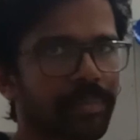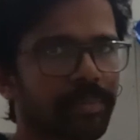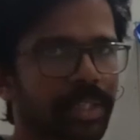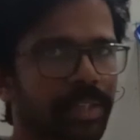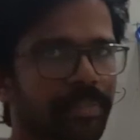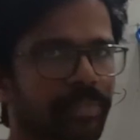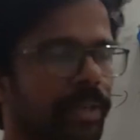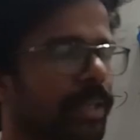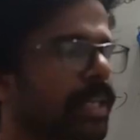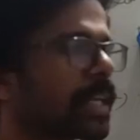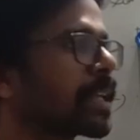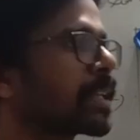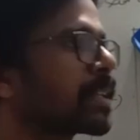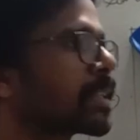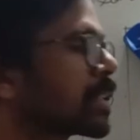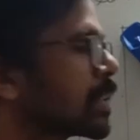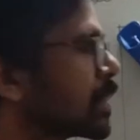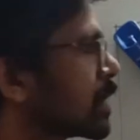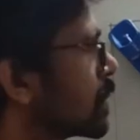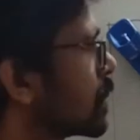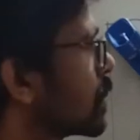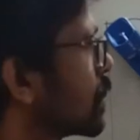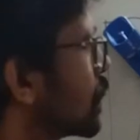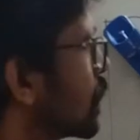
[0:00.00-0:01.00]
from the front end.
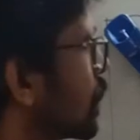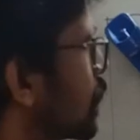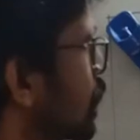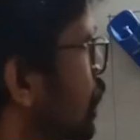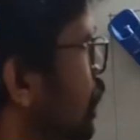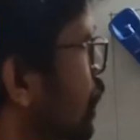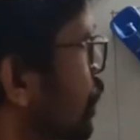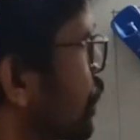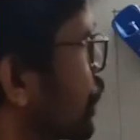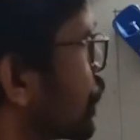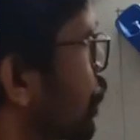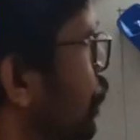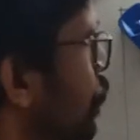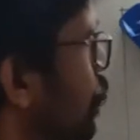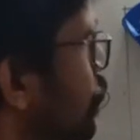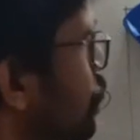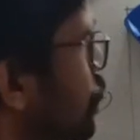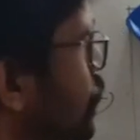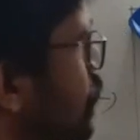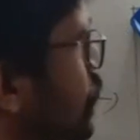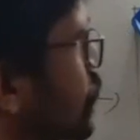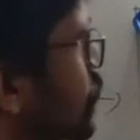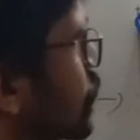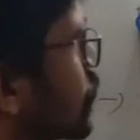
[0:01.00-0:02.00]

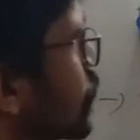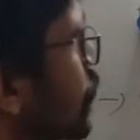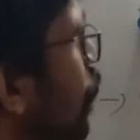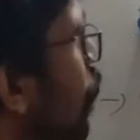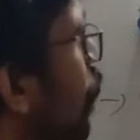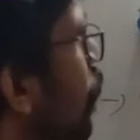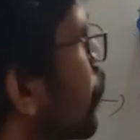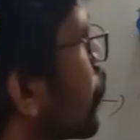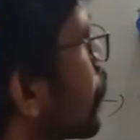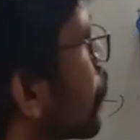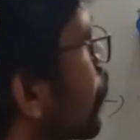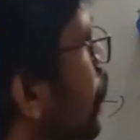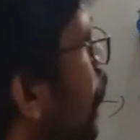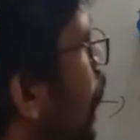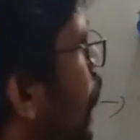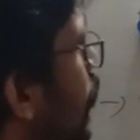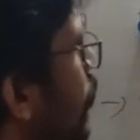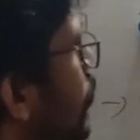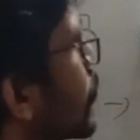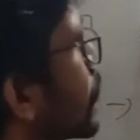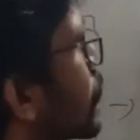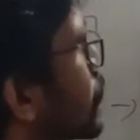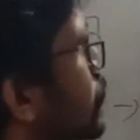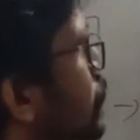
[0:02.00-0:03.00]
So this is the overall
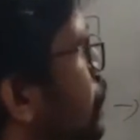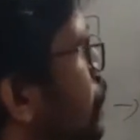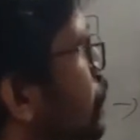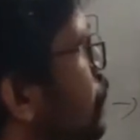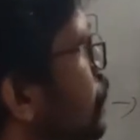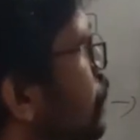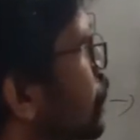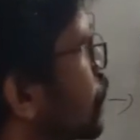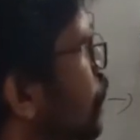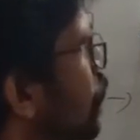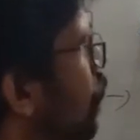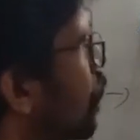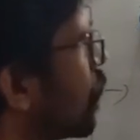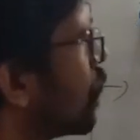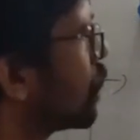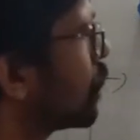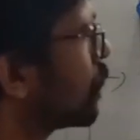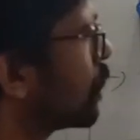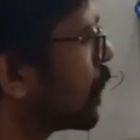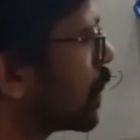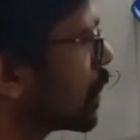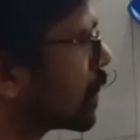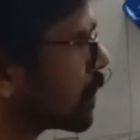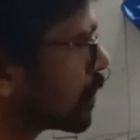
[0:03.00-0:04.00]
architecture
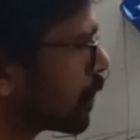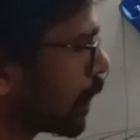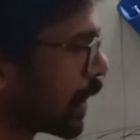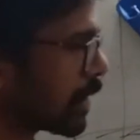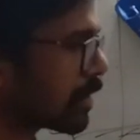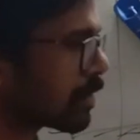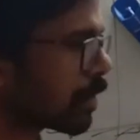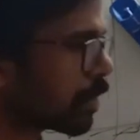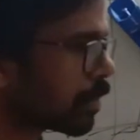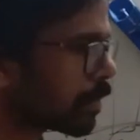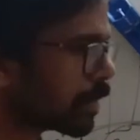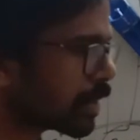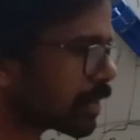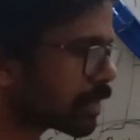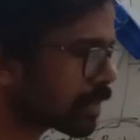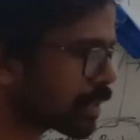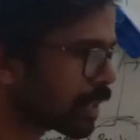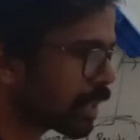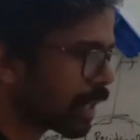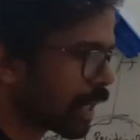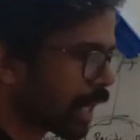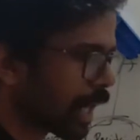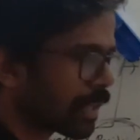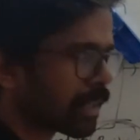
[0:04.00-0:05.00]
of transformers
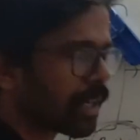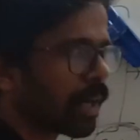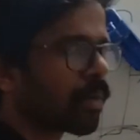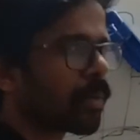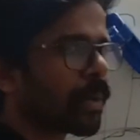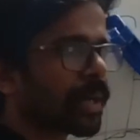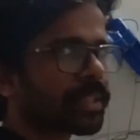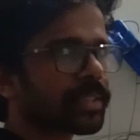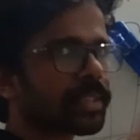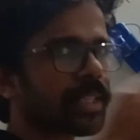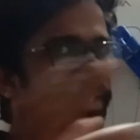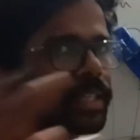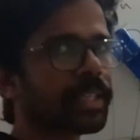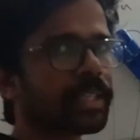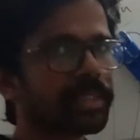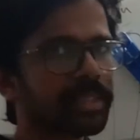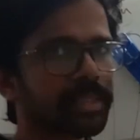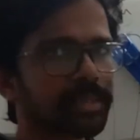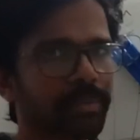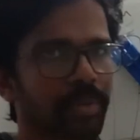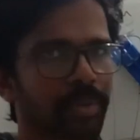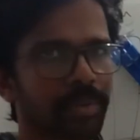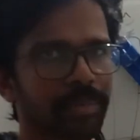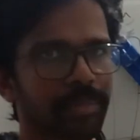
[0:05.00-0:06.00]
and how exactly
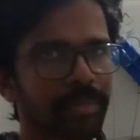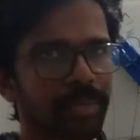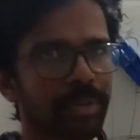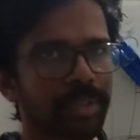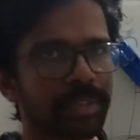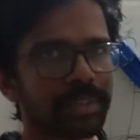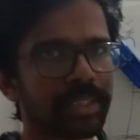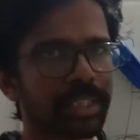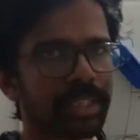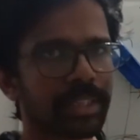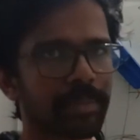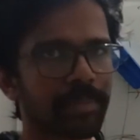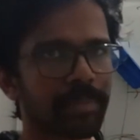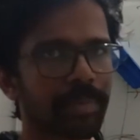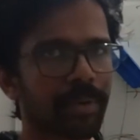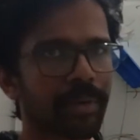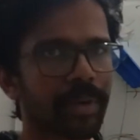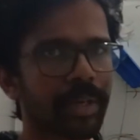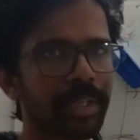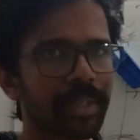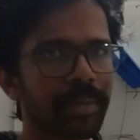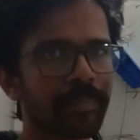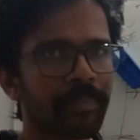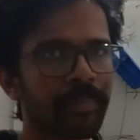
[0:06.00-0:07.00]
these models are
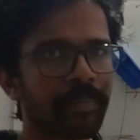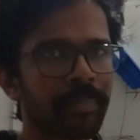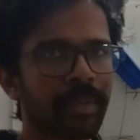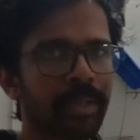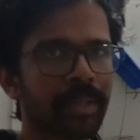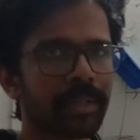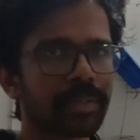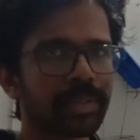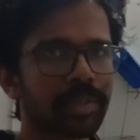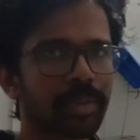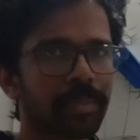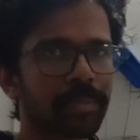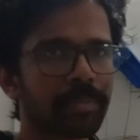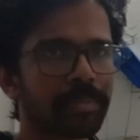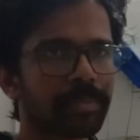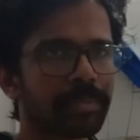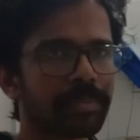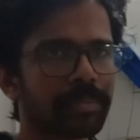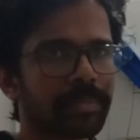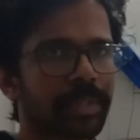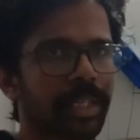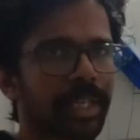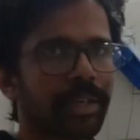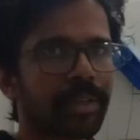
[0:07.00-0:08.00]
deployed. So
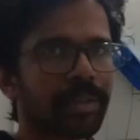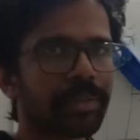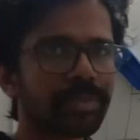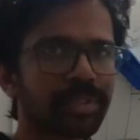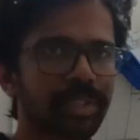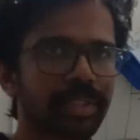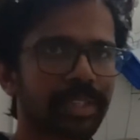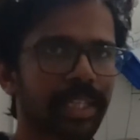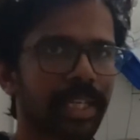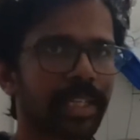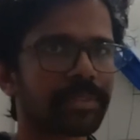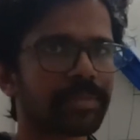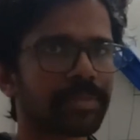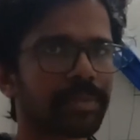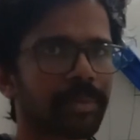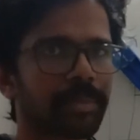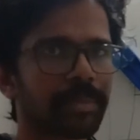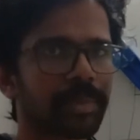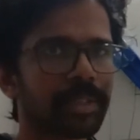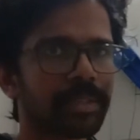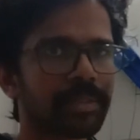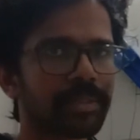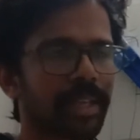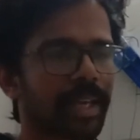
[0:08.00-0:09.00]
they are using
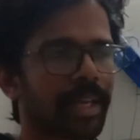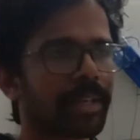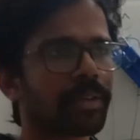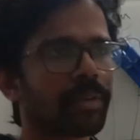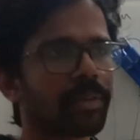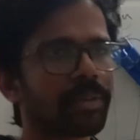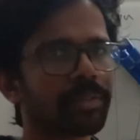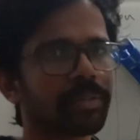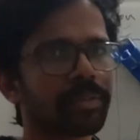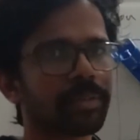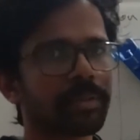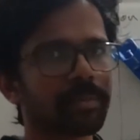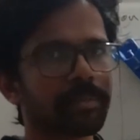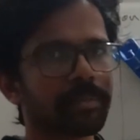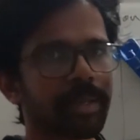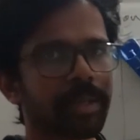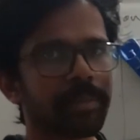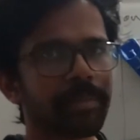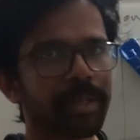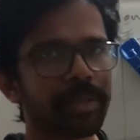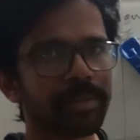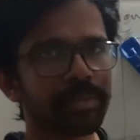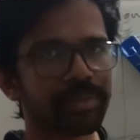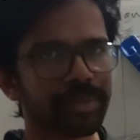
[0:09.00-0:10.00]
transformers and also
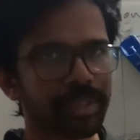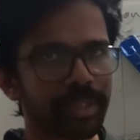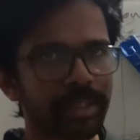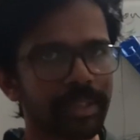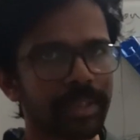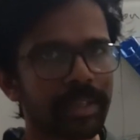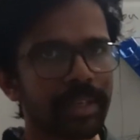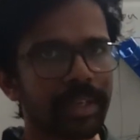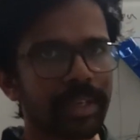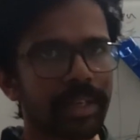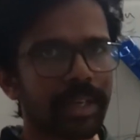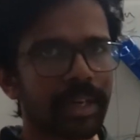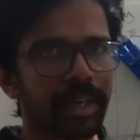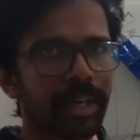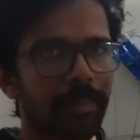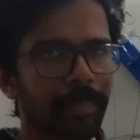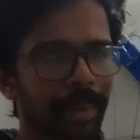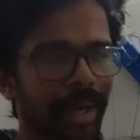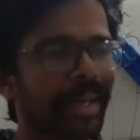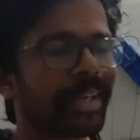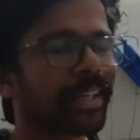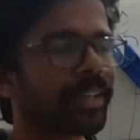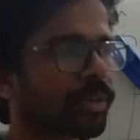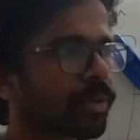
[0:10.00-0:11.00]
maybe using a
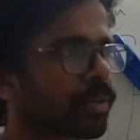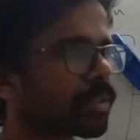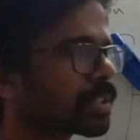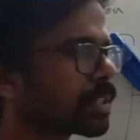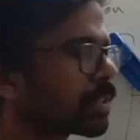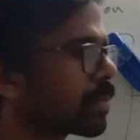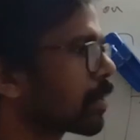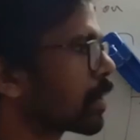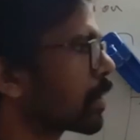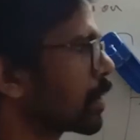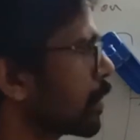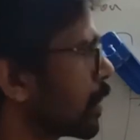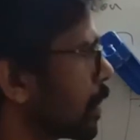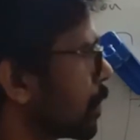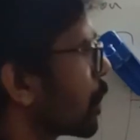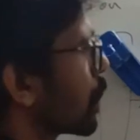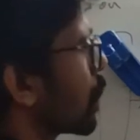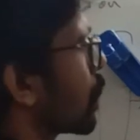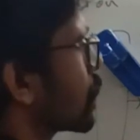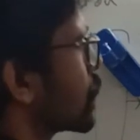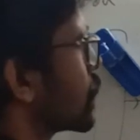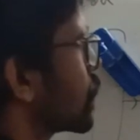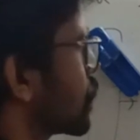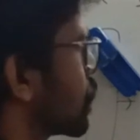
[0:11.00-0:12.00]
PyTorch in order to
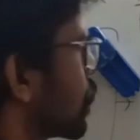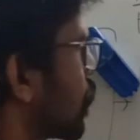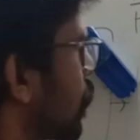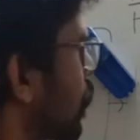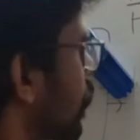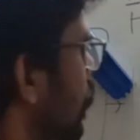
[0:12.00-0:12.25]
deploy this